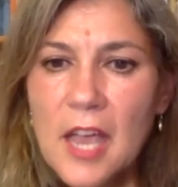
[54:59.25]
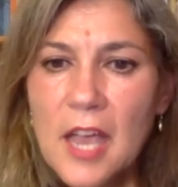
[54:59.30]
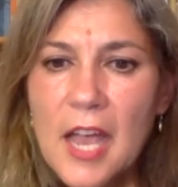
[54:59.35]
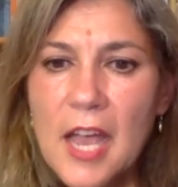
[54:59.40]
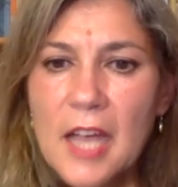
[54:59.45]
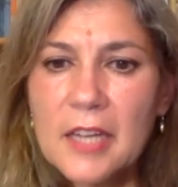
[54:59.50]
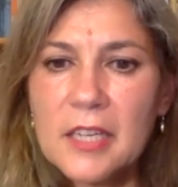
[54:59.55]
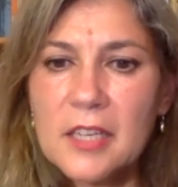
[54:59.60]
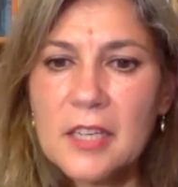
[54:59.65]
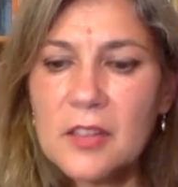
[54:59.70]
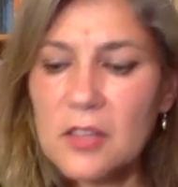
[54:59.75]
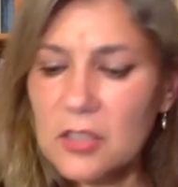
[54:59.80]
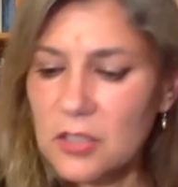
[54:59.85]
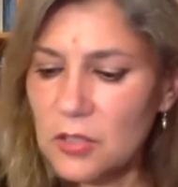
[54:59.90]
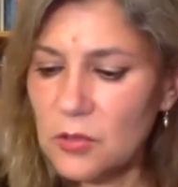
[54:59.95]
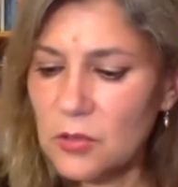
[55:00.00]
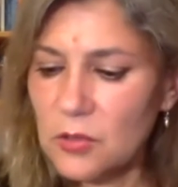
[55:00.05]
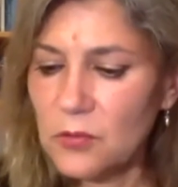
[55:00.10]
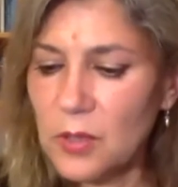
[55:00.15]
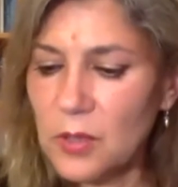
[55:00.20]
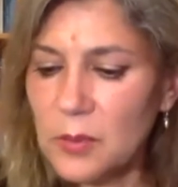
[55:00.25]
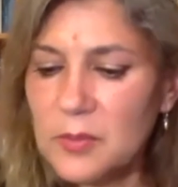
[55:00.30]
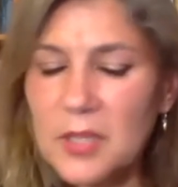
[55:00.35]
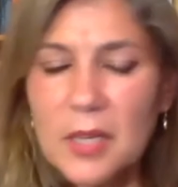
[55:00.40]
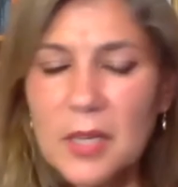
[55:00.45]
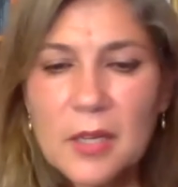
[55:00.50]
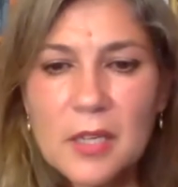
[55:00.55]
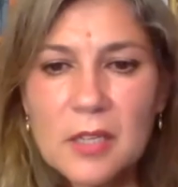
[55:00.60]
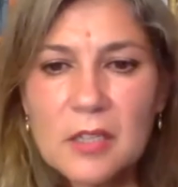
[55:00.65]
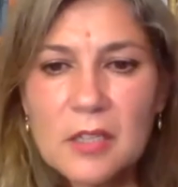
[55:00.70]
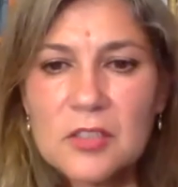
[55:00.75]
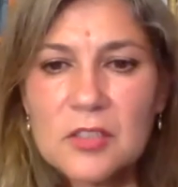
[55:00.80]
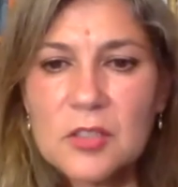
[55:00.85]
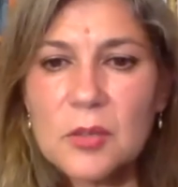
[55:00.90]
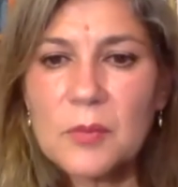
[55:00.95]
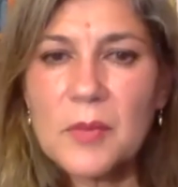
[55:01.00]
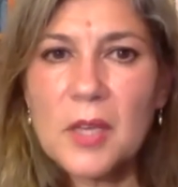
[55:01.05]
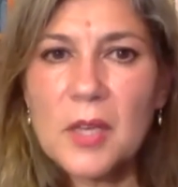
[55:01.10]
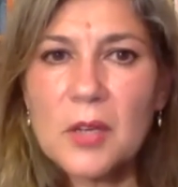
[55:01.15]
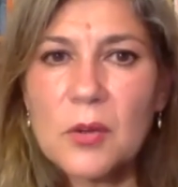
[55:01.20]
and in the two films i
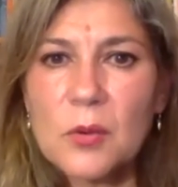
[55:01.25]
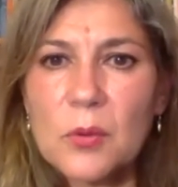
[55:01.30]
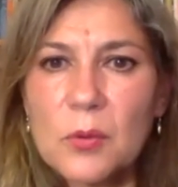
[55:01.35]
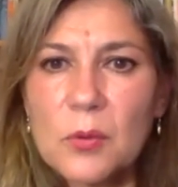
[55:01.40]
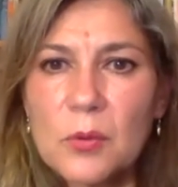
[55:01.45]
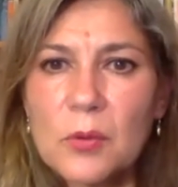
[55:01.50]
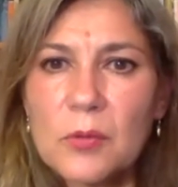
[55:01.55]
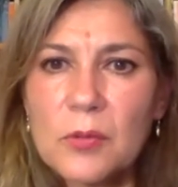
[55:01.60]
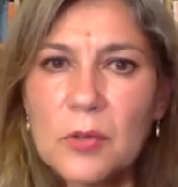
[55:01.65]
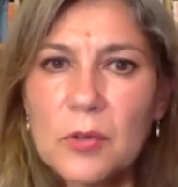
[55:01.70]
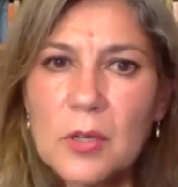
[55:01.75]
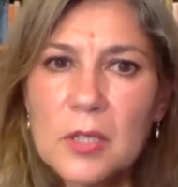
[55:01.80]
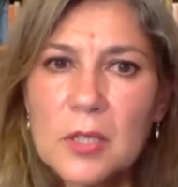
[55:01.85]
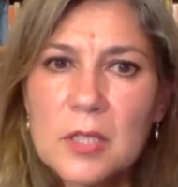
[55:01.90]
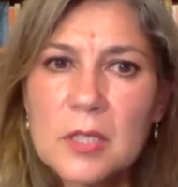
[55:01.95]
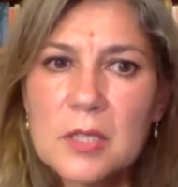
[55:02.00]
assume that you were referring to